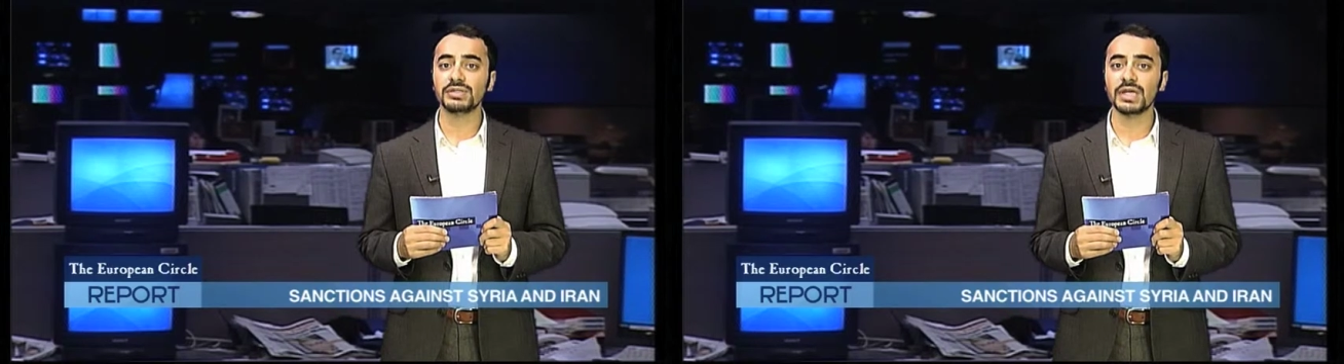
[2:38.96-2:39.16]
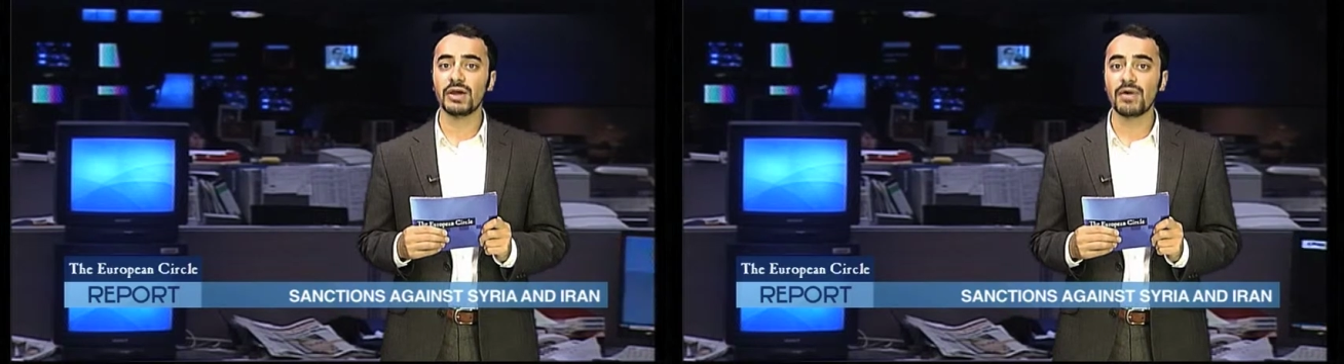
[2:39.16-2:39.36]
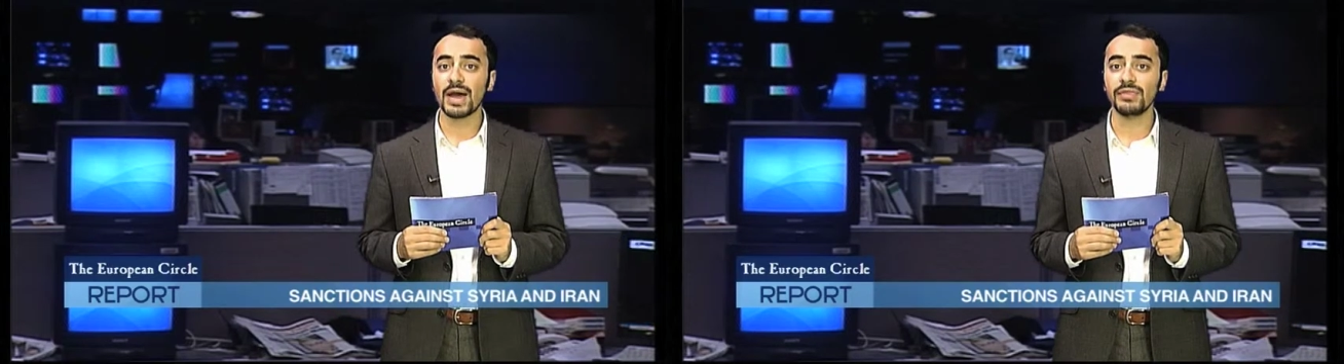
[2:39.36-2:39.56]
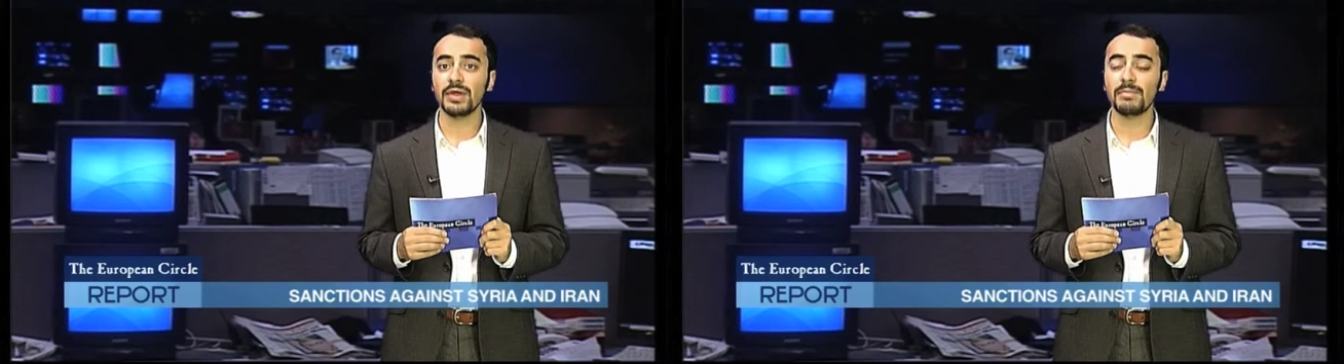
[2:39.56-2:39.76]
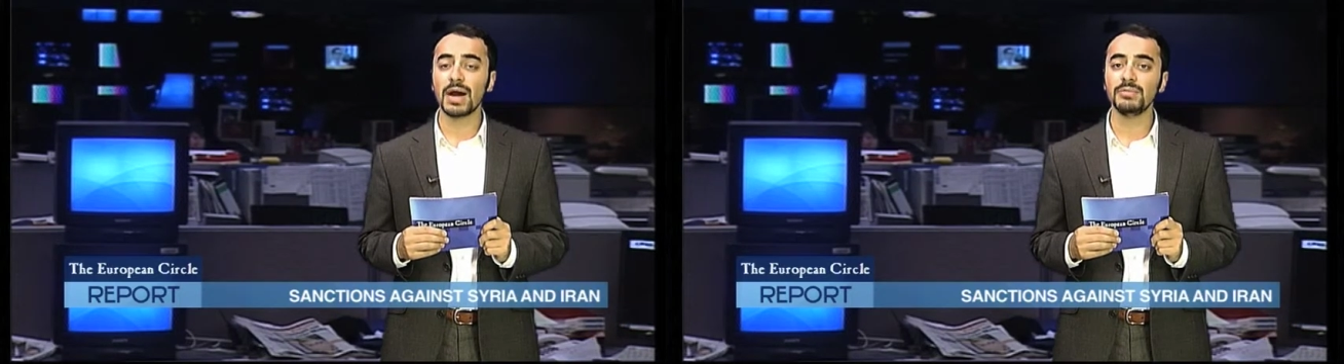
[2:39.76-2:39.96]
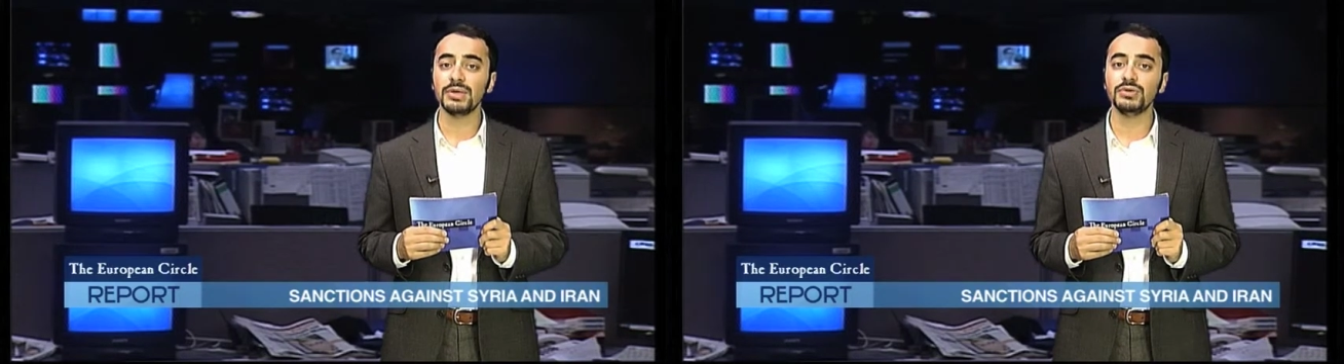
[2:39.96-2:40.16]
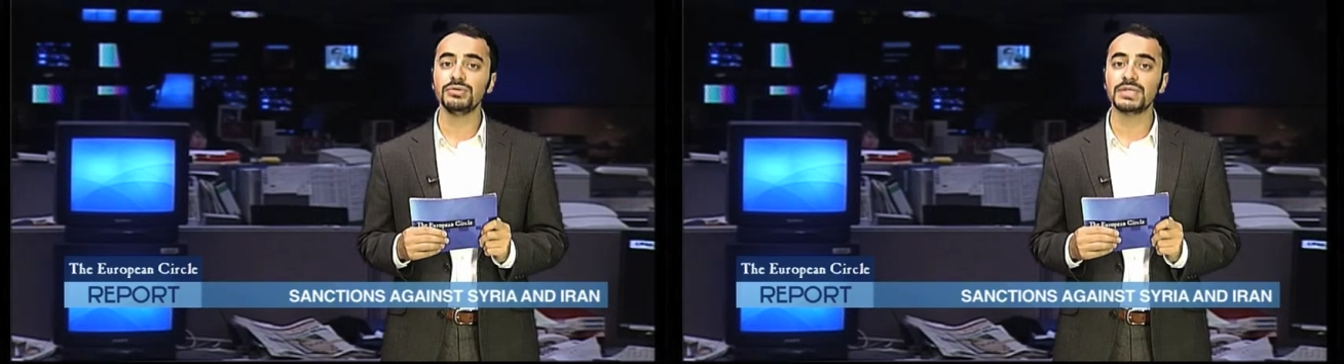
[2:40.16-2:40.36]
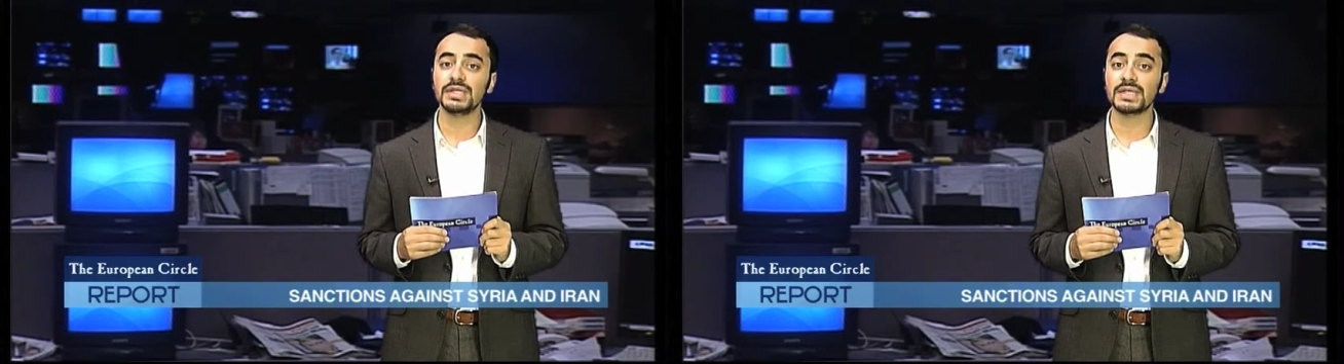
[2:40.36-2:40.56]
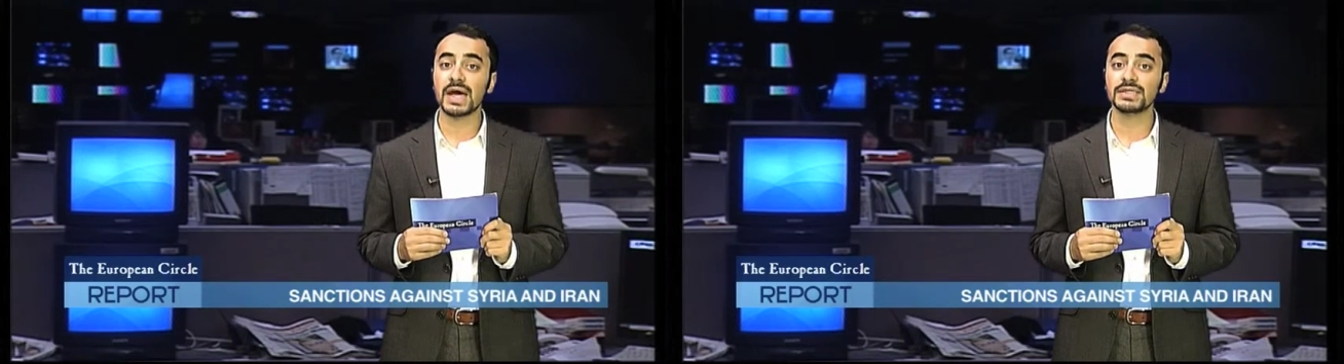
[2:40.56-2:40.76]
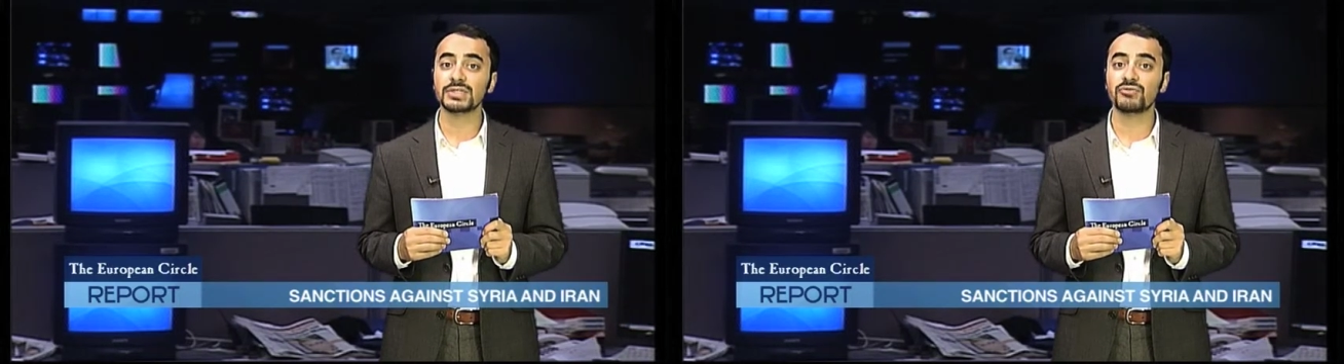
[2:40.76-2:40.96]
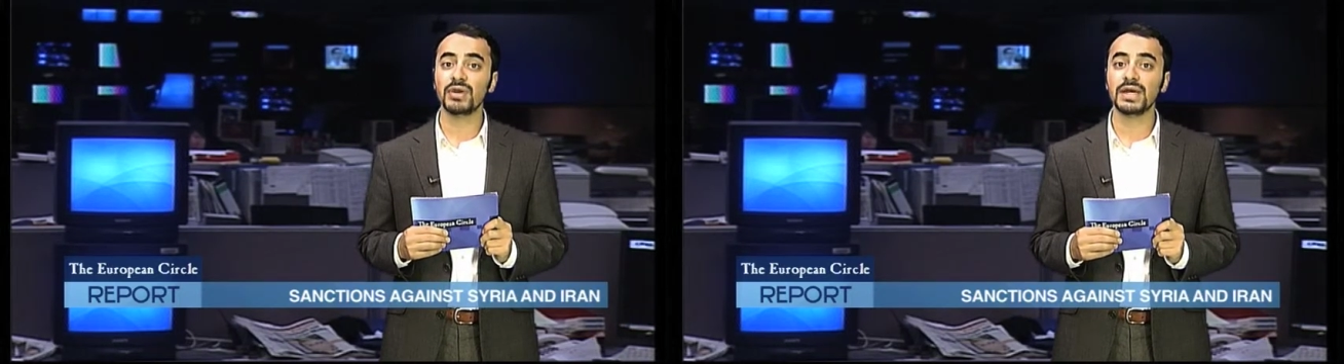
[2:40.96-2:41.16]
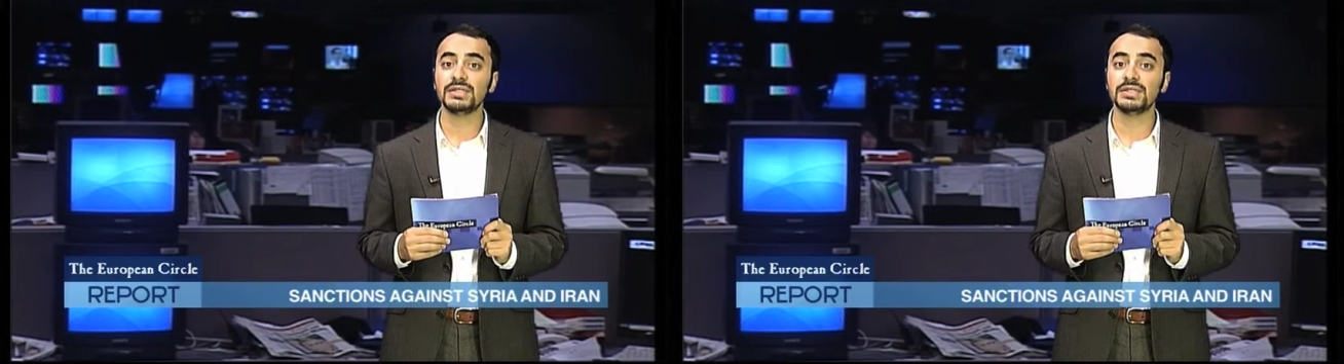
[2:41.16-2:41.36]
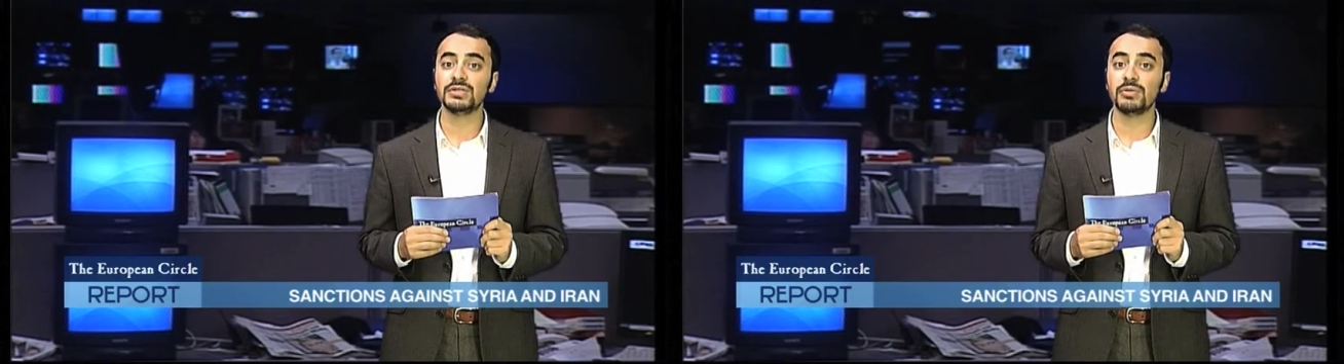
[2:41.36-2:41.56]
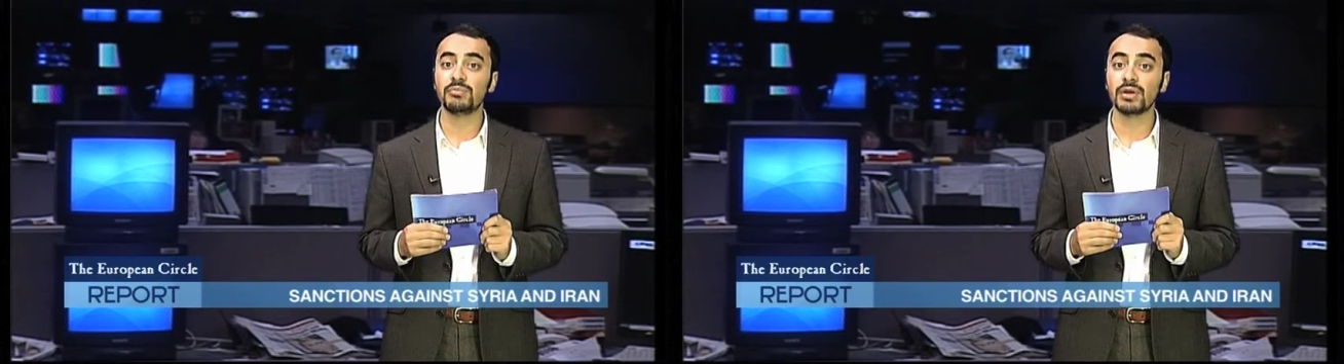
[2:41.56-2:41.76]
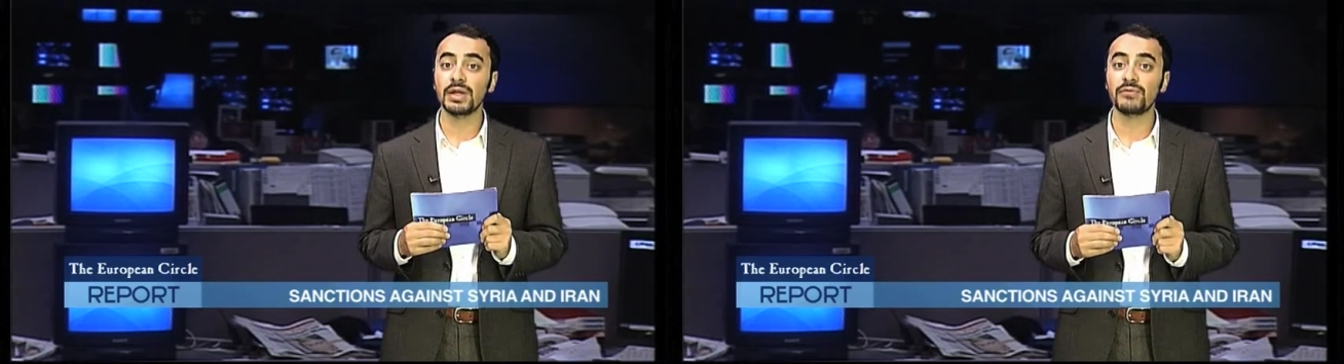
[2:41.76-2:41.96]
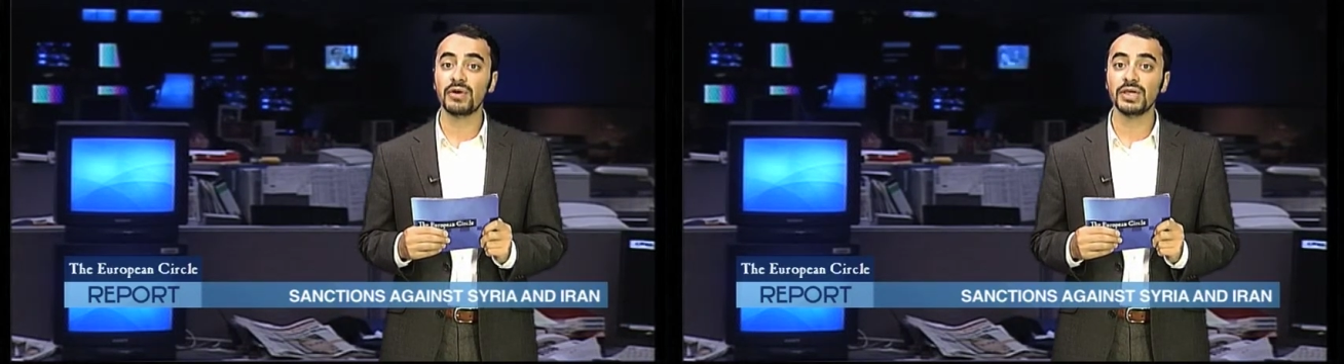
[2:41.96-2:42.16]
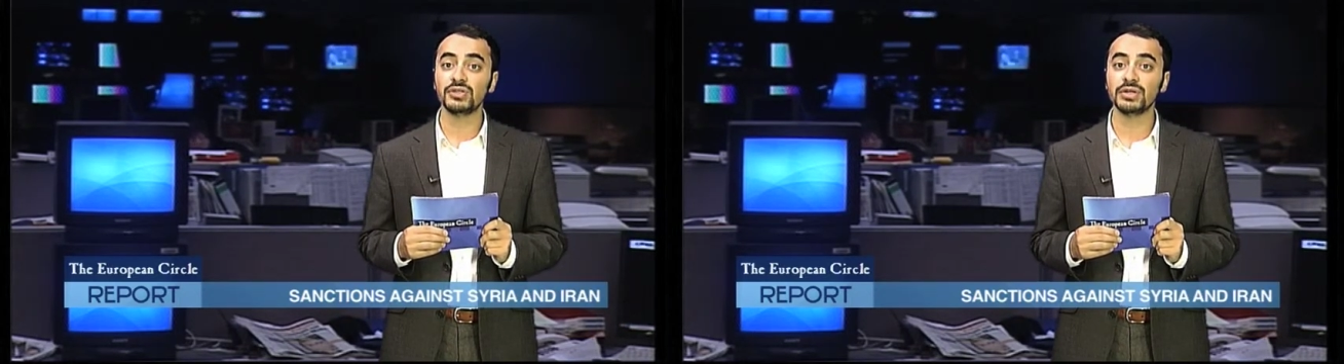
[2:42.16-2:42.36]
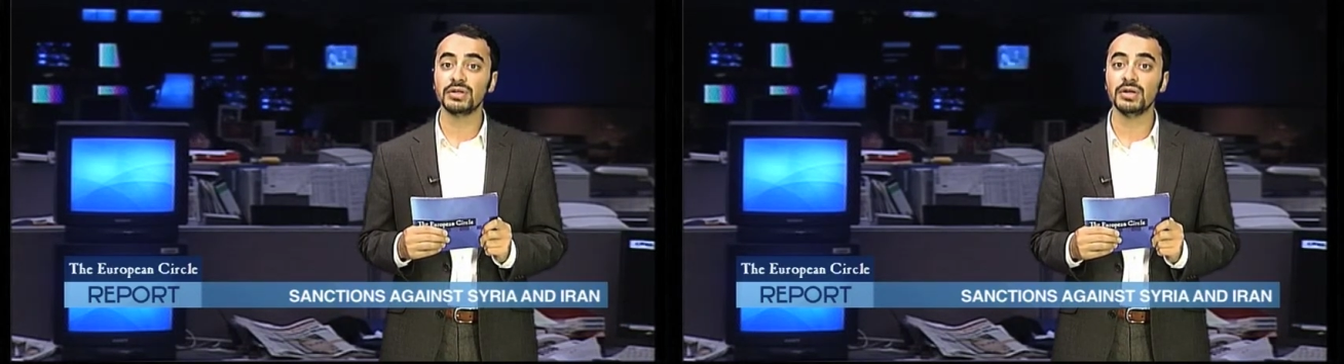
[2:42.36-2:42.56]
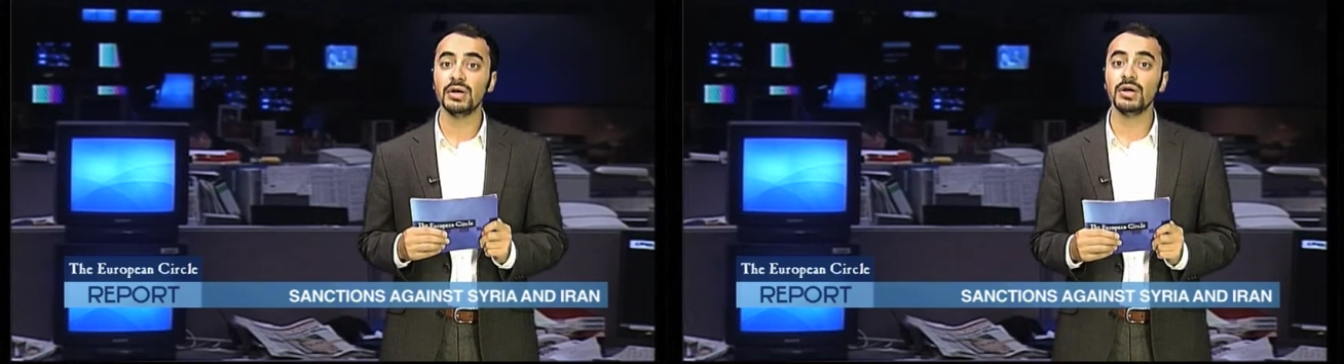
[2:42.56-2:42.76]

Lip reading: to Iran that might be used in tasks related to the proliferation